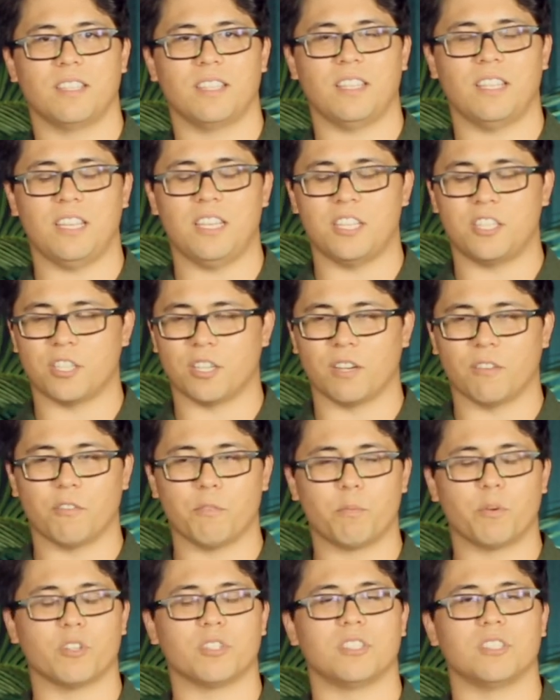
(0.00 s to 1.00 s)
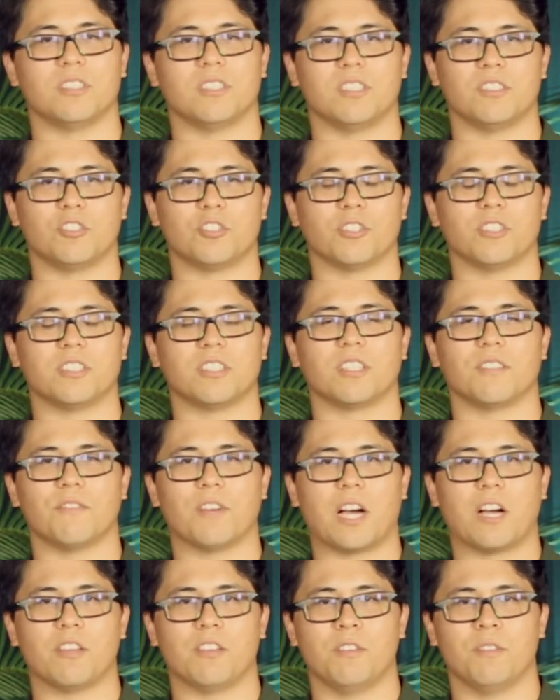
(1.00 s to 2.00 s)
in each and every person's intrinsic
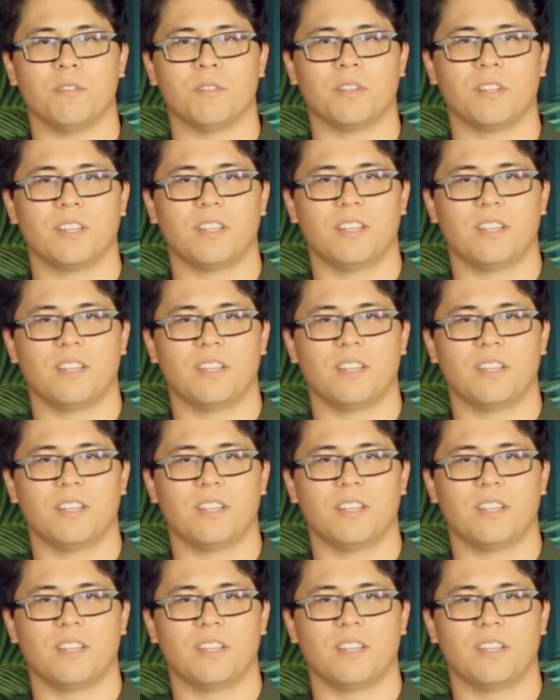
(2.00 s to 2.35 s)
value